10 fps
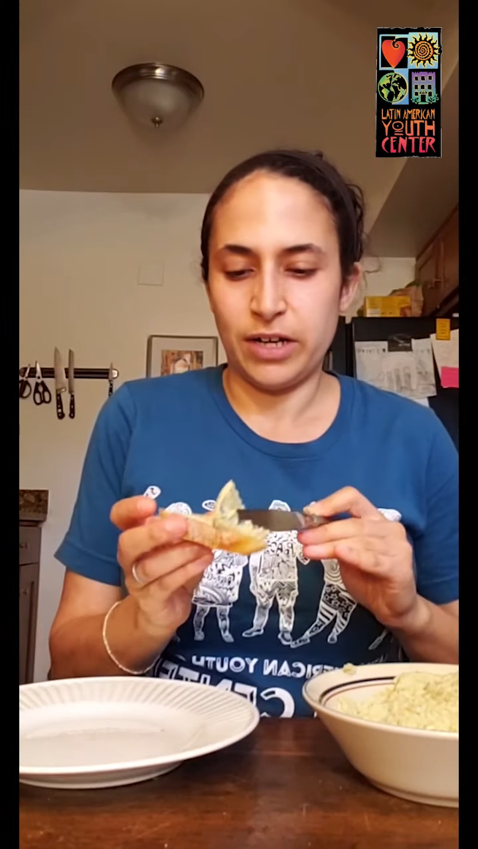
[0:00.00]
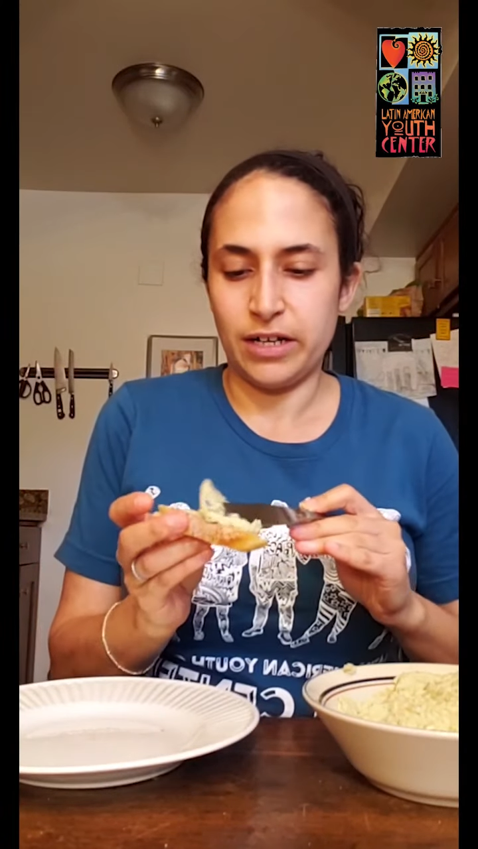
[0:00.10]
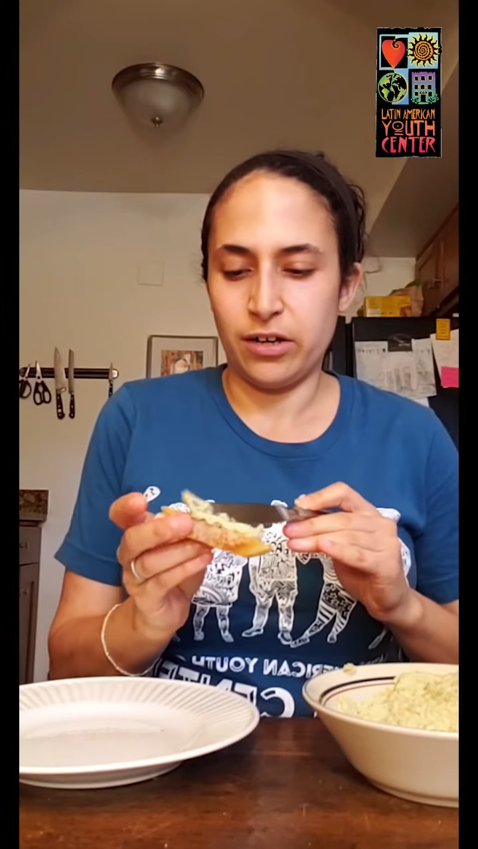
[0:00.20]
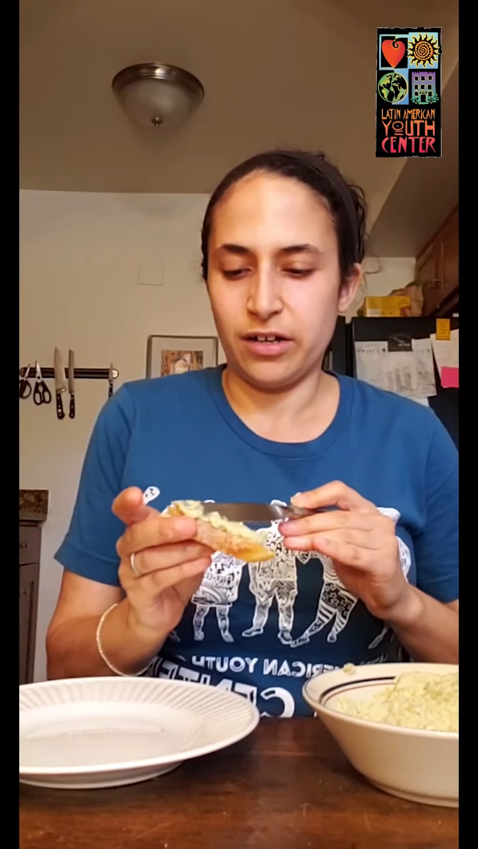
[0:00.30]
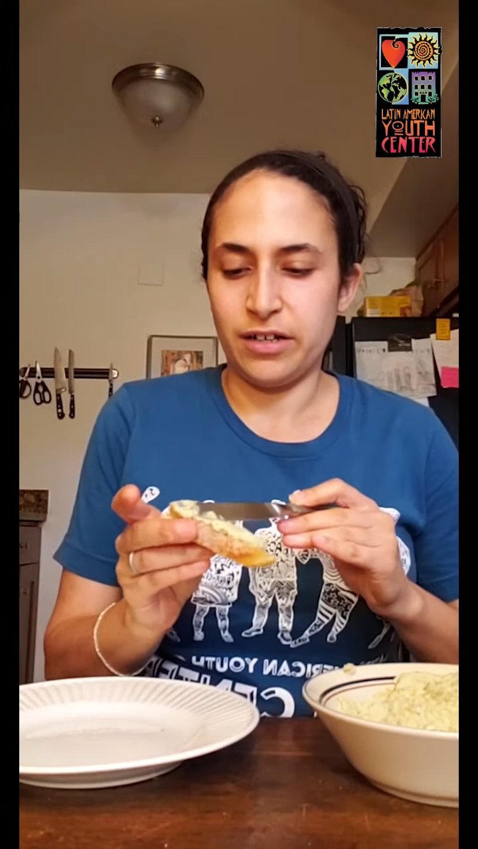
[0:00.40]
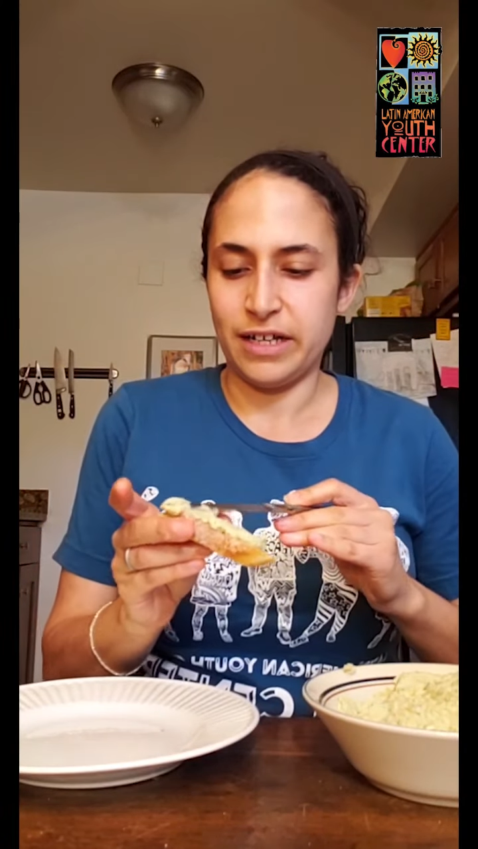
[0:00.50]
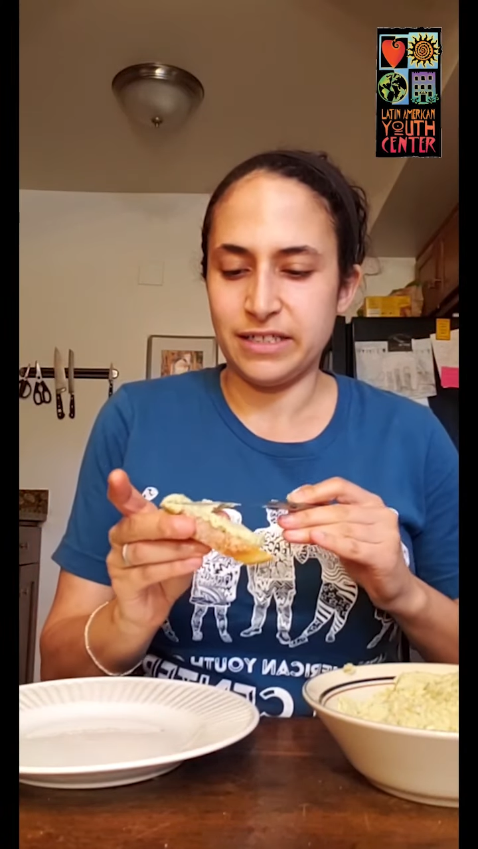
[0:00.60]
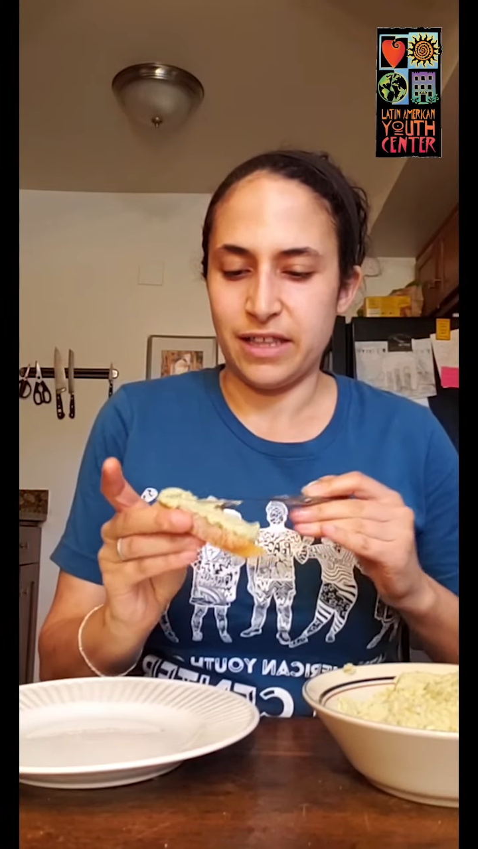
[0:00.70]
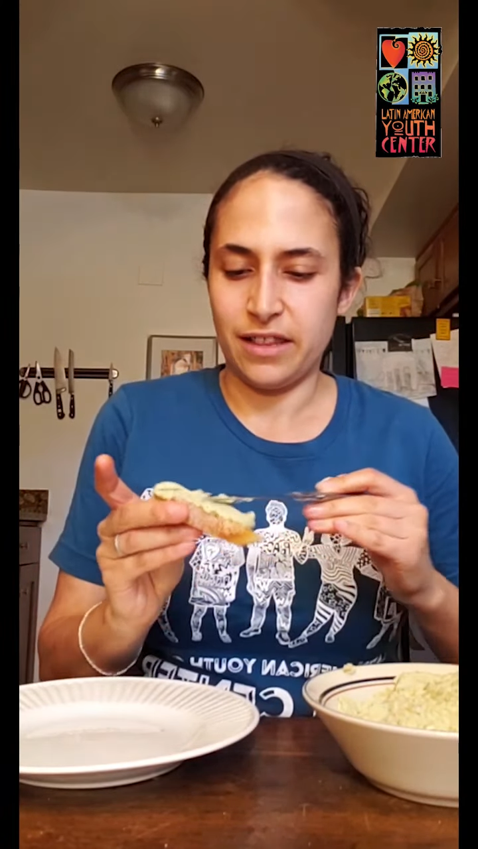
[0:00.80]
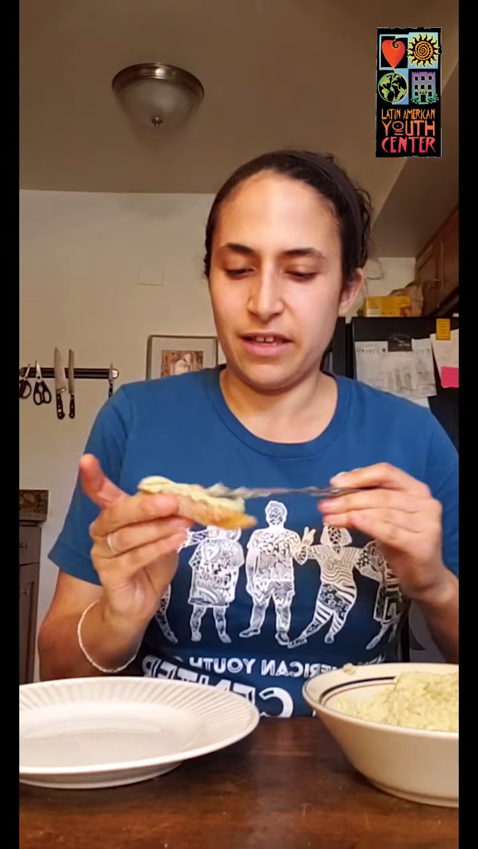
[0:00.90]
it on nice
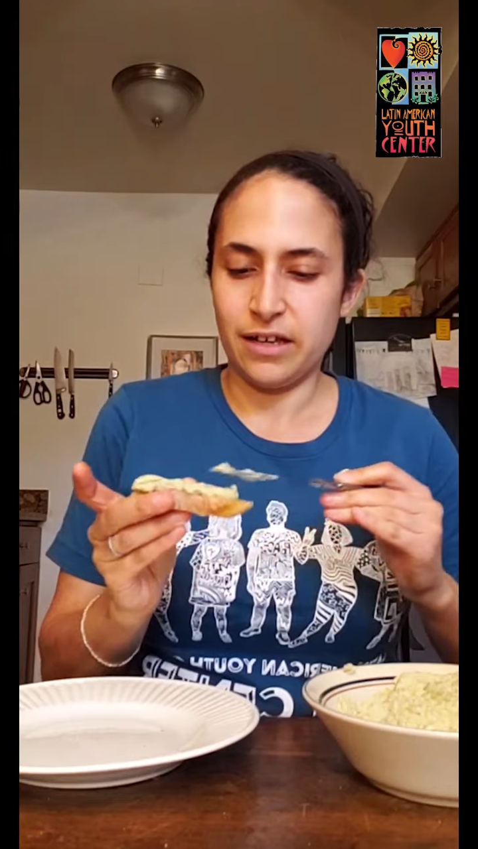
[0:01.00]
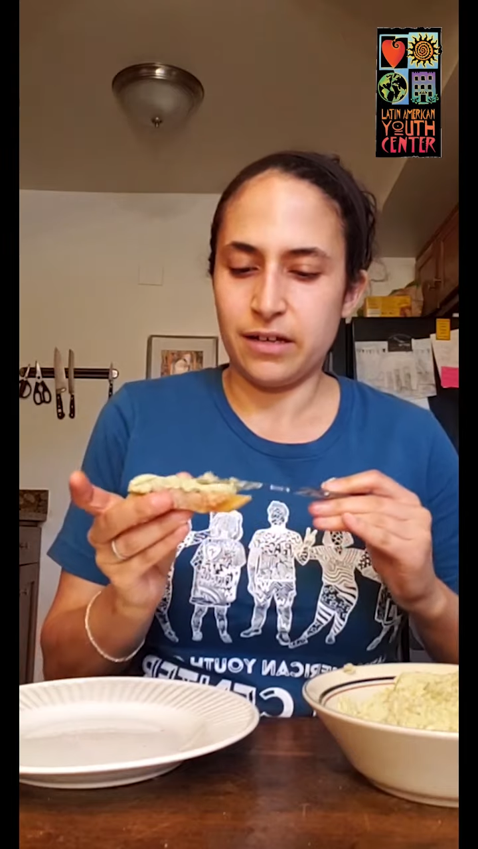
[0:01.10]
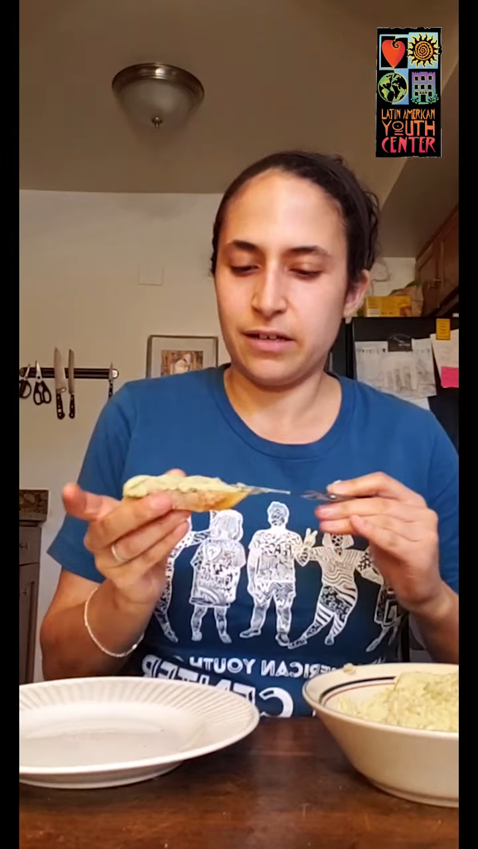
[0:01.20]
and thick,